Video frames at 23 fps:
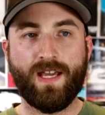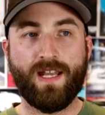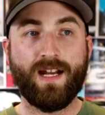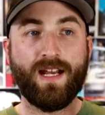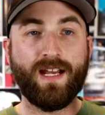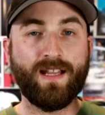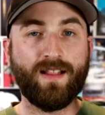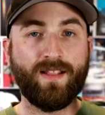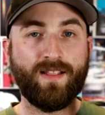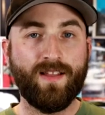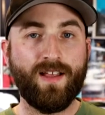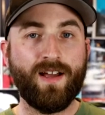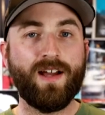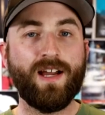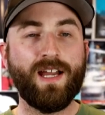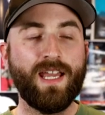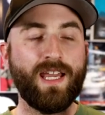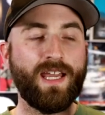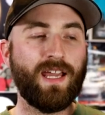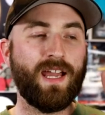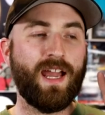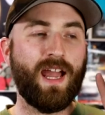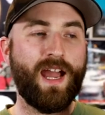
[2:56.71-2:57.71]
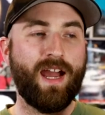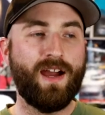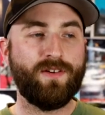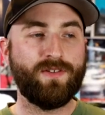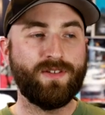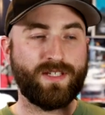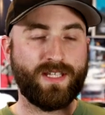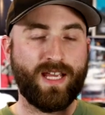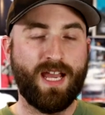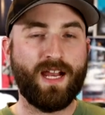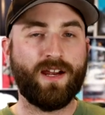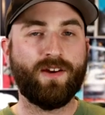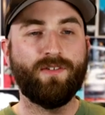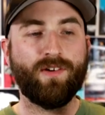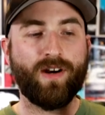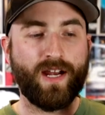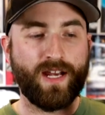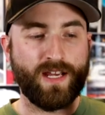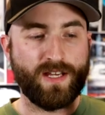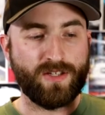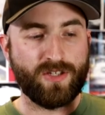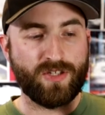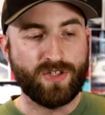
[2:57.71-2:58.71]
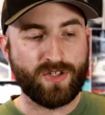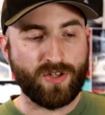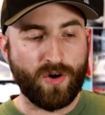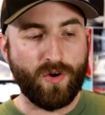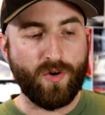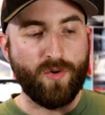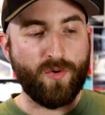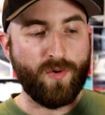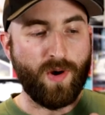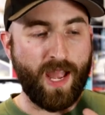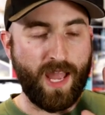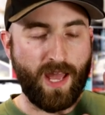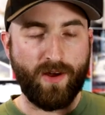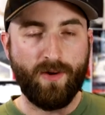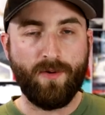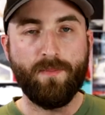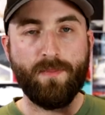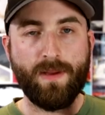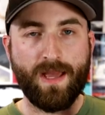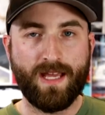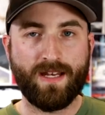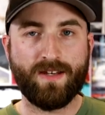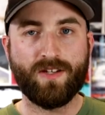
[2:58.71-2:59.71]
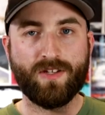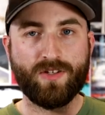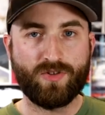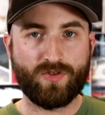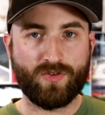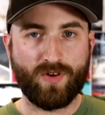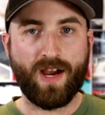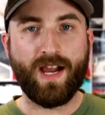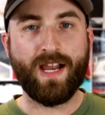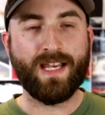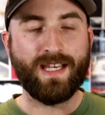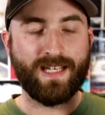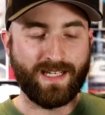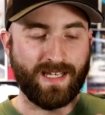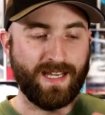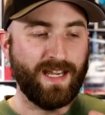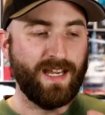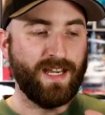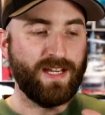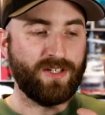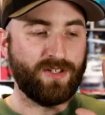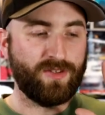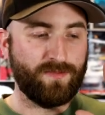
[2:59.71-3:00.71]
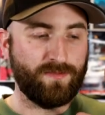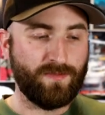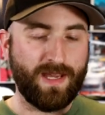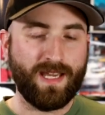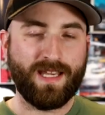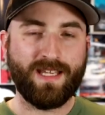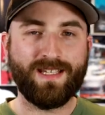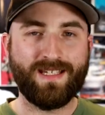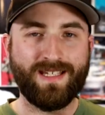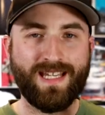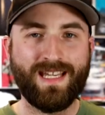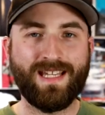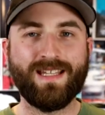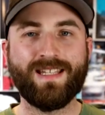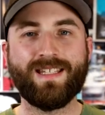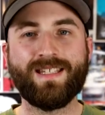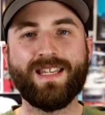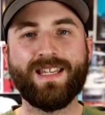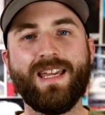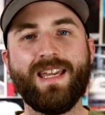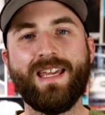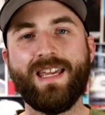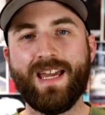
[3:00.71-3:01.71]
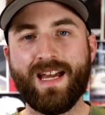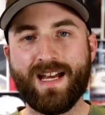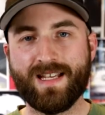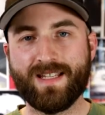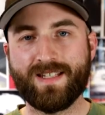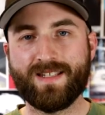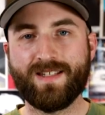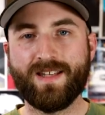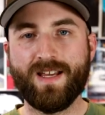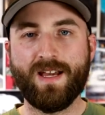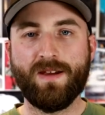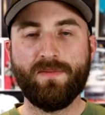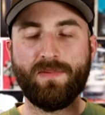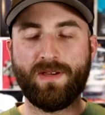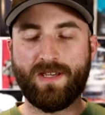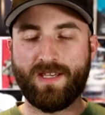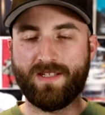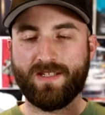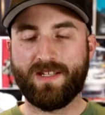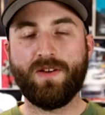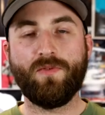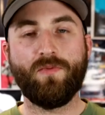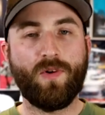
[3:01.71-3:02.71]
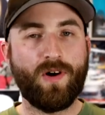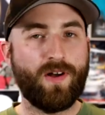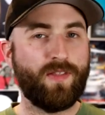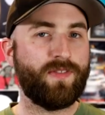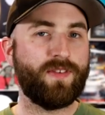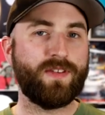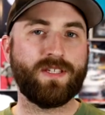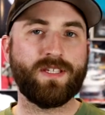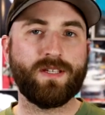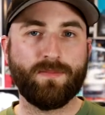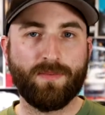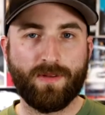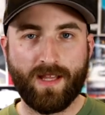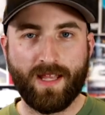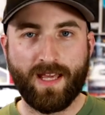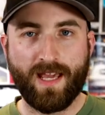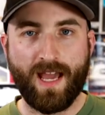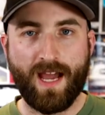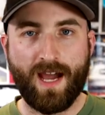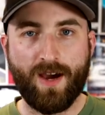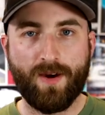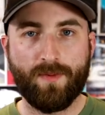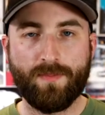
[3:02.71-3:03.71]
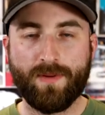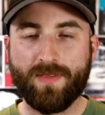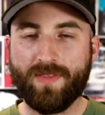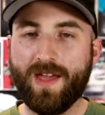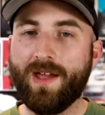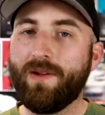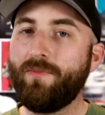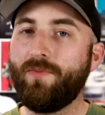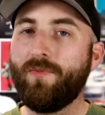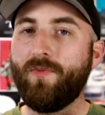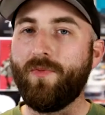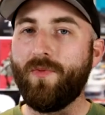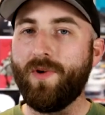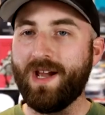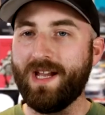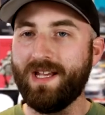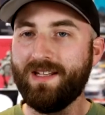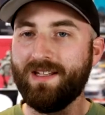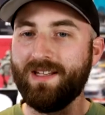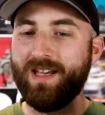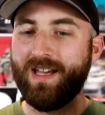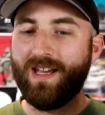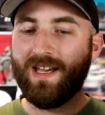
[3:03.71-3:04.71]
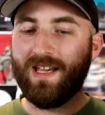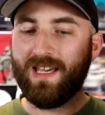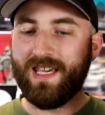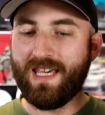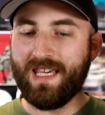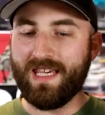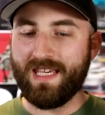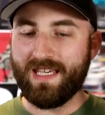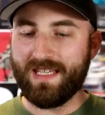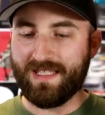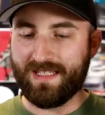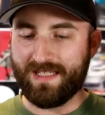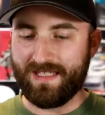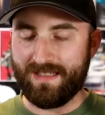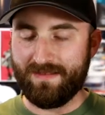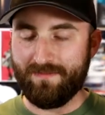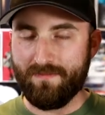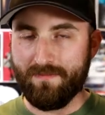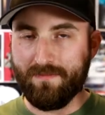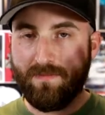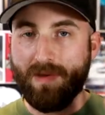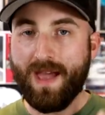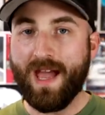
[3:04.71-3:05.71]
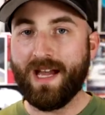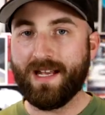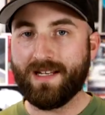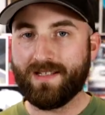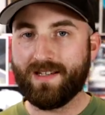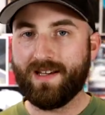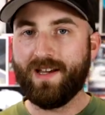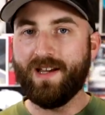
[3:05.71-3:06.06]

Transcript: and I like how Zachariah is so hell-bent on trying to make Dean yes, because they want this to play out, but then when he is met